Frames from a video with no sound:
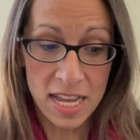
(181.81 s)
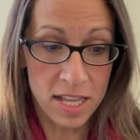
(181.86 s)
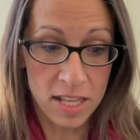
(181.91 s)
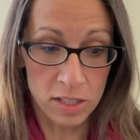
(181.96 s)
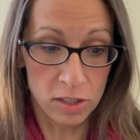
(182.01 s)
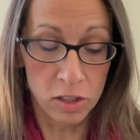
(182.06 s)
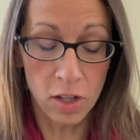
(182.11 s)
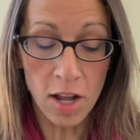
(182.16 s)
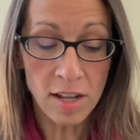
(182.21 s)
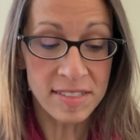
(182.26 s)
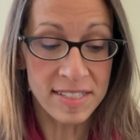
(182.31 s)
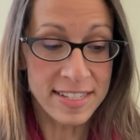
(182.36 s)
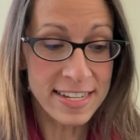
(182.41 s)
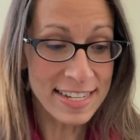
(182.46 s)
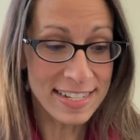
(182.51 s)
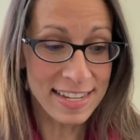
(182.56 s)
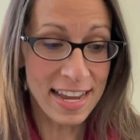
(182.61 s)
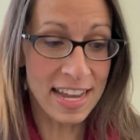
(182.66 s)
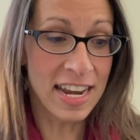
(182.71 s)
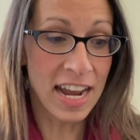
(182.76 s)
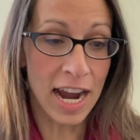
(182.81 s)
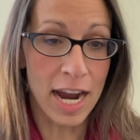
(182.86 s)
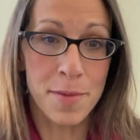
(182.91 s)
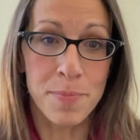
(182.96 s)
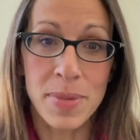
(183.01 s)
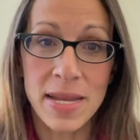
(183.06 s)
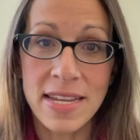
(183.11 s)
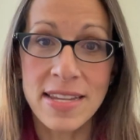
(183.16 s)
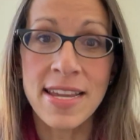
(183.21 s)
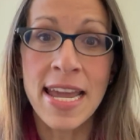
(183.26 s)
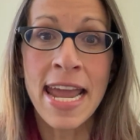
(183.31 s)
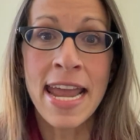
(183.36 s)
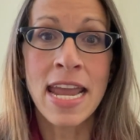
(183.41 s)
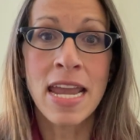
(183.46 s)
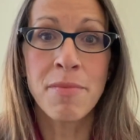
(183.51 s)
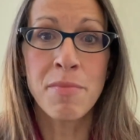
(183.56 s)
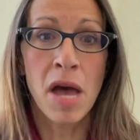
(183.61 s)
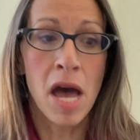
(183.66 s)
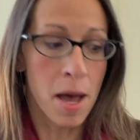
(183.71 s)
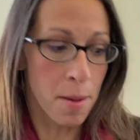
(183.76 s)
lost it and I
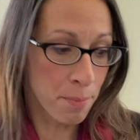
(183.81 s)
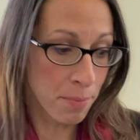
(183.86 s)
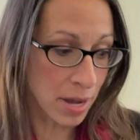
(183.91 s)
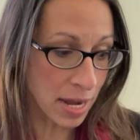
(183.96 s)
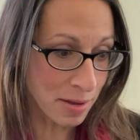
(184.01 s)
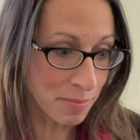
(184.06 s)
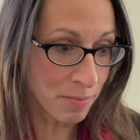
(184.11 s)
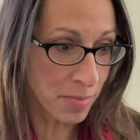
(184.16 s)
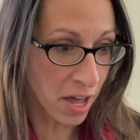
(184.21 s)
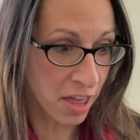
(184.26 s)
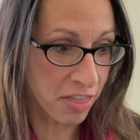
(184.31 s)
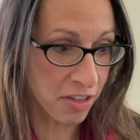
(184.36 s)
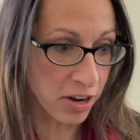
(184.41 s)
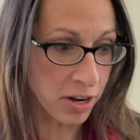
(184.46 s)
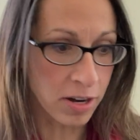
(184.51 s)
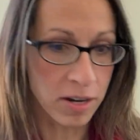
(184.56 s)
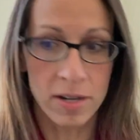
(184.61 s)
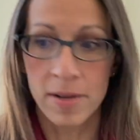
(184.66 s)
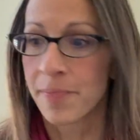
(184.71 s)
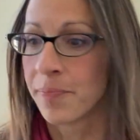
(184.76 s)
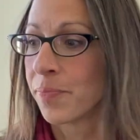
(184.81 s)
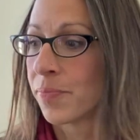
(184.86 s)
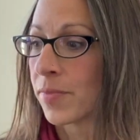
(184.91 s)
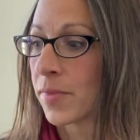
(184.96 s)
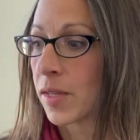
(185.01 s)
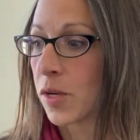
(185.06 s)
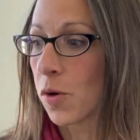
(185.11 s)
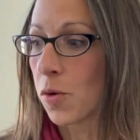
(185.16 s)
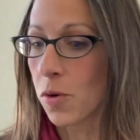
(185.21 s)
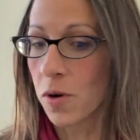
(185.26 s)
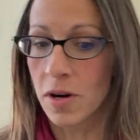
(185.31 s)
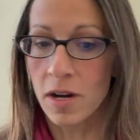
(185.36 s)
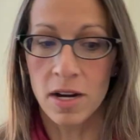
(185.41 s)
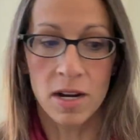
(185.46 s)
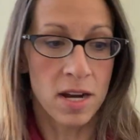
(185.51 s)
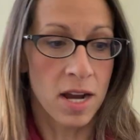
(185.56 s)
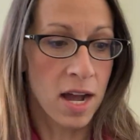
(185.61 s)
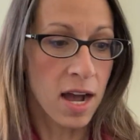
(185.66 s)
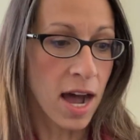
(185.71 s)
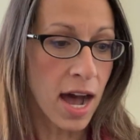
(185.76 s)
became my mother. Or,
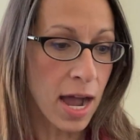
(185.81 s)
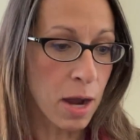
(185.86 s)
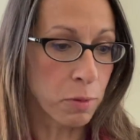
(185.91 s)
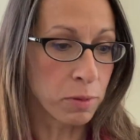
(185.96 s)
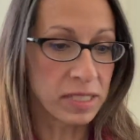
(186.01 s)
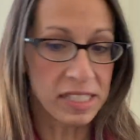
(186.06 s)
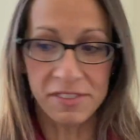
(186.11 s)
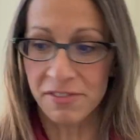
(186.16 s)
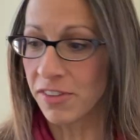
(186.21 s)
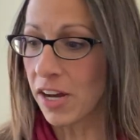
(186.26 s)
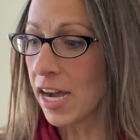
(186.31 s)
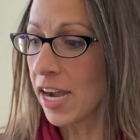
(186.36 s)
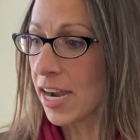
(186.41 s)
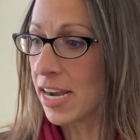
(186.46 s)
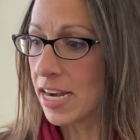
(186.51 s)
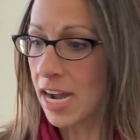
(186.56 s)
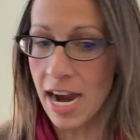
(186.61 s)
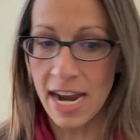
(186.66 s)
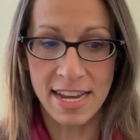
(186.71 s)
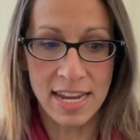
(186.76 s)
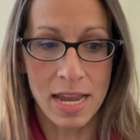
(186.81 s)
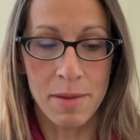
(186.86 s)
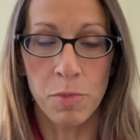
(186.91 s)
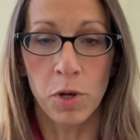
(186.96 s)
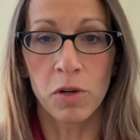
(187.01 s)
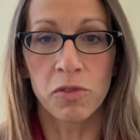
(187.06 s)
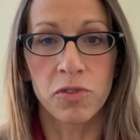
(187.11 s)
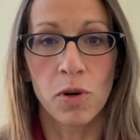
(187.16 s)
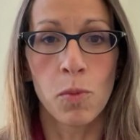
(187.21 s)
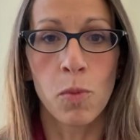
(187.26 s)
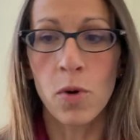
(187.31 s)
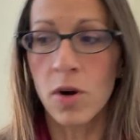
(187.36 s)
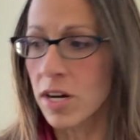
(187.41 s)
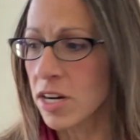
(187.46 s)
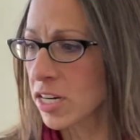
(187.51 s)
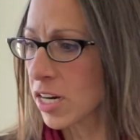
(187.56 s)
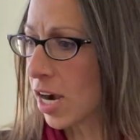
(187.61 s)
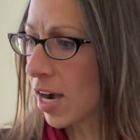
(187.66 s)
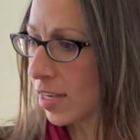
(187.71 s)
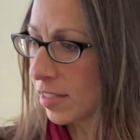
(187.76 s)
I was fine, I came home from
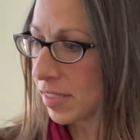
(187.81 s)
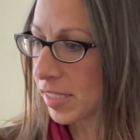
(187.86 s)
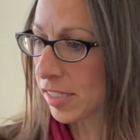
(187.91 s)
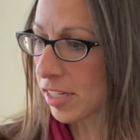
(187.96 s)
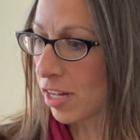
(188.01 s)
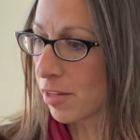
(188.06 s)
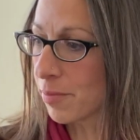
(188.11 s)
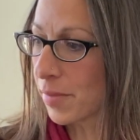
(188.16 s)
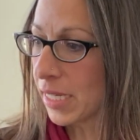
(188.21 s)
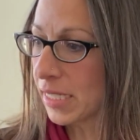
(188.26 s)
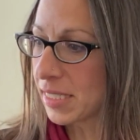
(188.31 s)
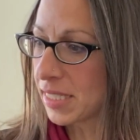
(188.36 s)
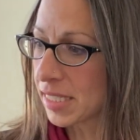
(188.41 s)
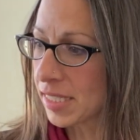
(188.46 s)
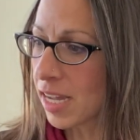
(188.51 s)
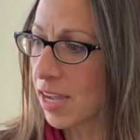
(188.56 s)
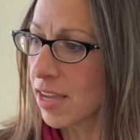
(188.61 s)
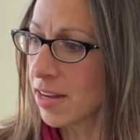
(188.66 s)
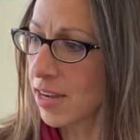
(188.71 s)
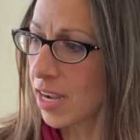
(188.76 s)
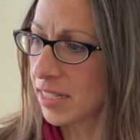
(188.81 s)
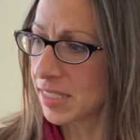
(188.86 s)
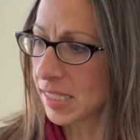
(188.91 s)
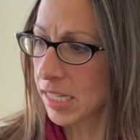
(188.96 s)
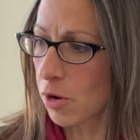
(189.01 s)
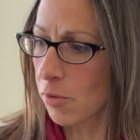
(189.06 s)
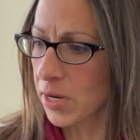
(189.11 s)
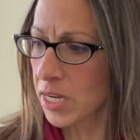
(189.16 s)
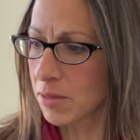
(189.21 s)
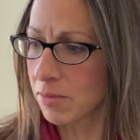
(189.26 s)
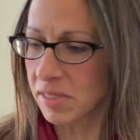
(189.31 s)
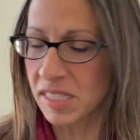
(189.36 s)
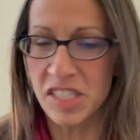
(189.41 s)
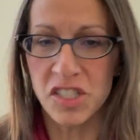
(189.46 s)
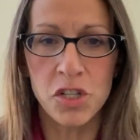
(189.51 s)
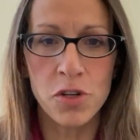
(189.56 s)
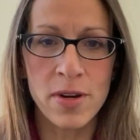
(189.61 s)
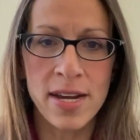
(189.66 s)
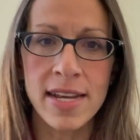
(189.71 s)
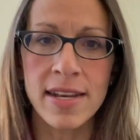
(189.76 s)
work, I saw my son, I saw what he was
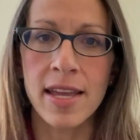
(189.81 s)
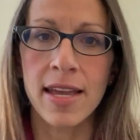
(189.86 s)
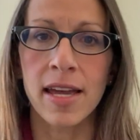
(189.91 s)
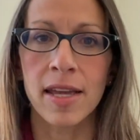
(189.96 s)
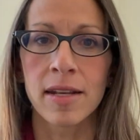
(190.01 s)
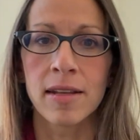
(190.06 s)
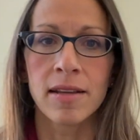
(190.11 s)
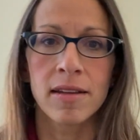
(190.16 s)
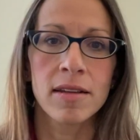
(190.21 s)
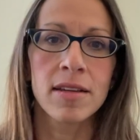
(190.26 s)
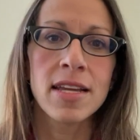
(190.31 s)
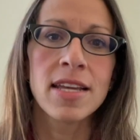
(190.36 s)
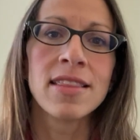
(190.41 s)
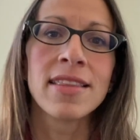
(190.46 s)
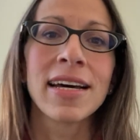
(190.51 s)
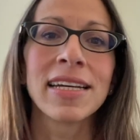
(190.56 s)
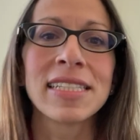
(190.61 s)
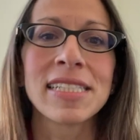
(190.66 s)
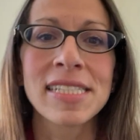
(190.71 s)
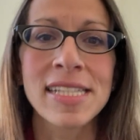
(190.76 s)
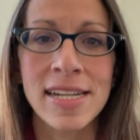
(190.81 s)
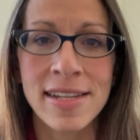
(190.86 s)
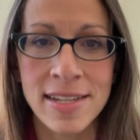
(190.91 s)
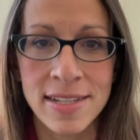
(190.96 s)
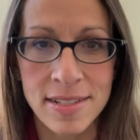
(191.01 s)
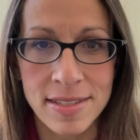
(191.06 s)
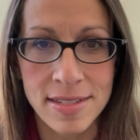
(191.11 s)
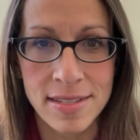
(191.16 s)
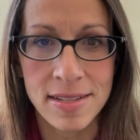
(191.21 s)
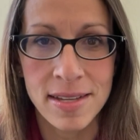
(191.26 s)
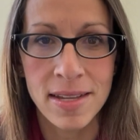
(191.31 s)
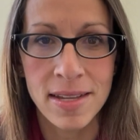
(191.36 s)
doing, and in that second,